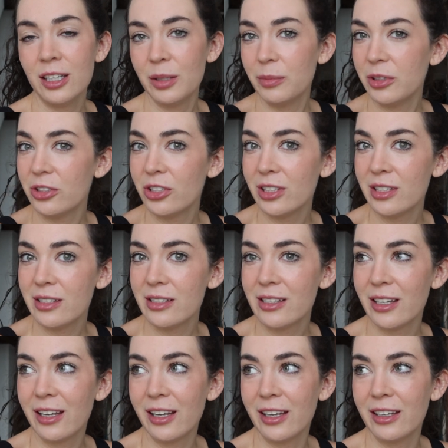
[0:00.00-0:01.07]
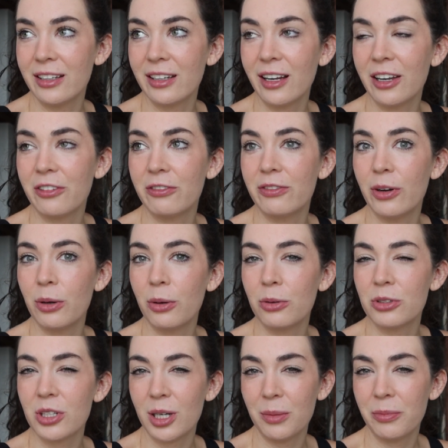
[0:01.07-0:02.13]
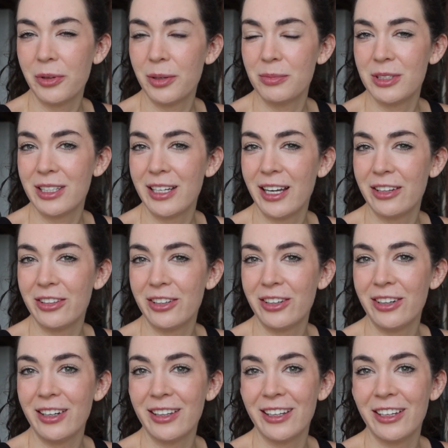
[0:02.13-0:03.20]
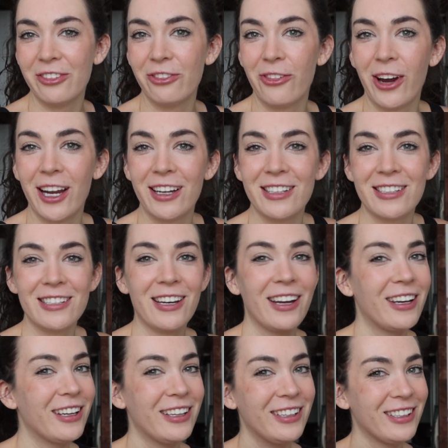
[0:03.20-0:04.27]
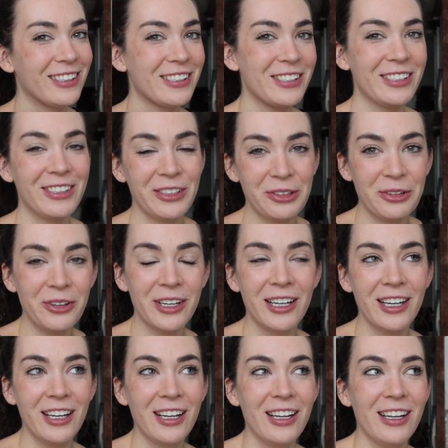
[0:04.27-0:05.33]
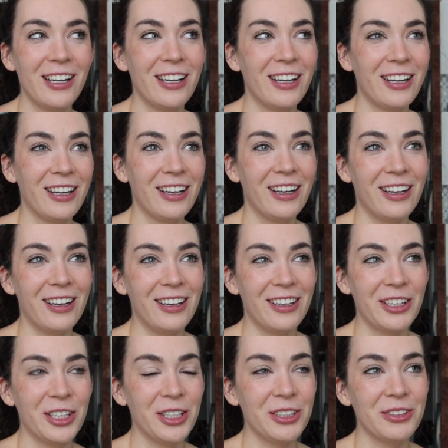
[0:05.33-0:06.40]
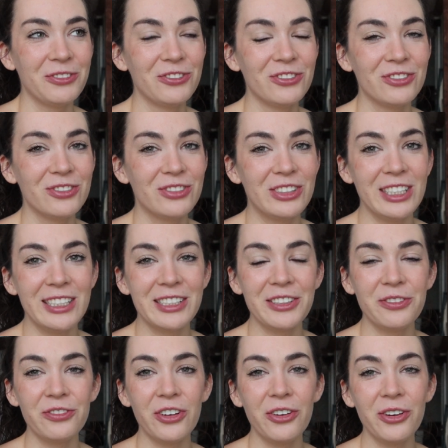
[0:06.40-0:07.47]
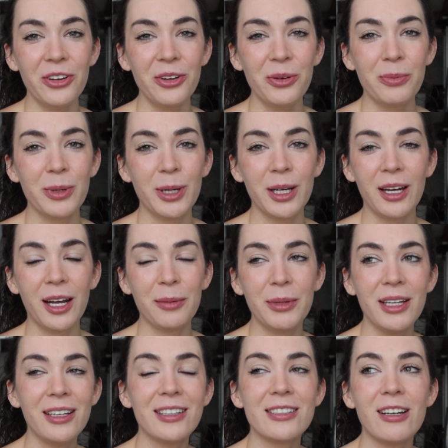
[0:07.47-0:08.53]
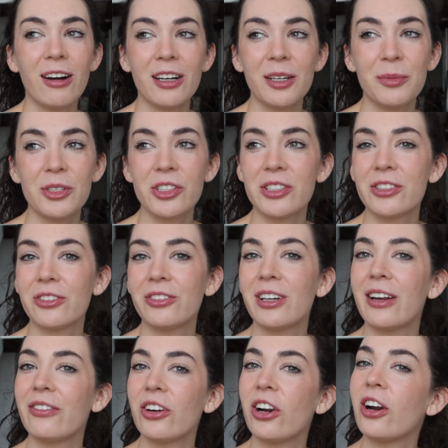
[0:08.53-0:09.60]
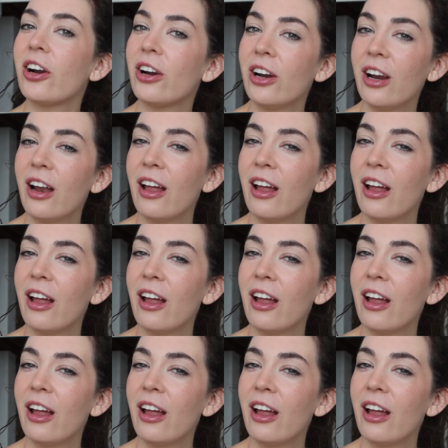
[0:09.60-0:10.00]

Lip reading: images and kind of Photoshop them together and like Frankenstein it into a decent photo. But I mean, stock images are never